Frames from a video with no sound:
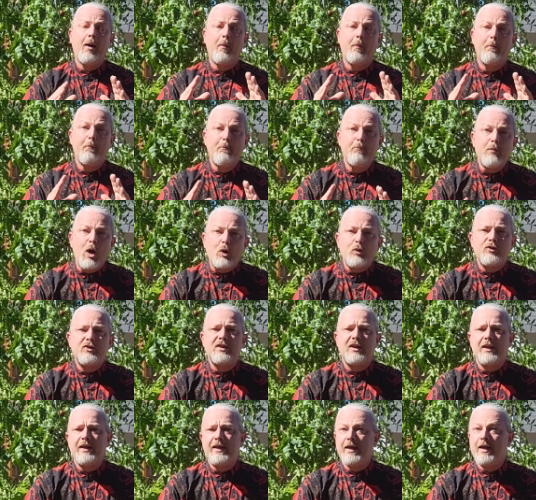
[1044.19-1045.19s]

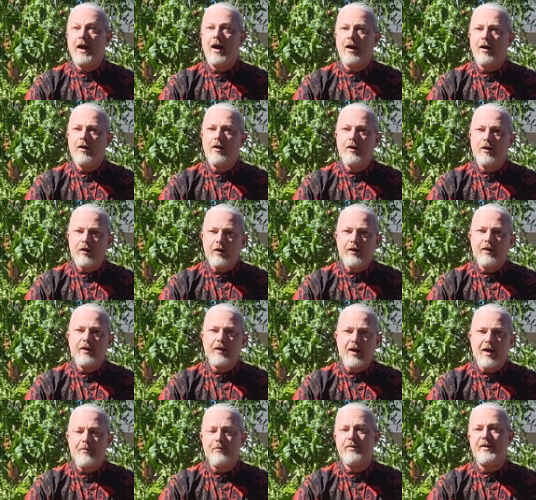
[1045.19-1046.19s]
mostly a good
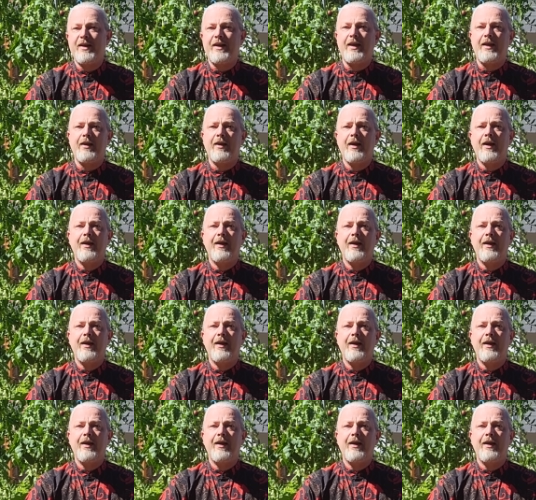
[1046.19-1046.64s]
company.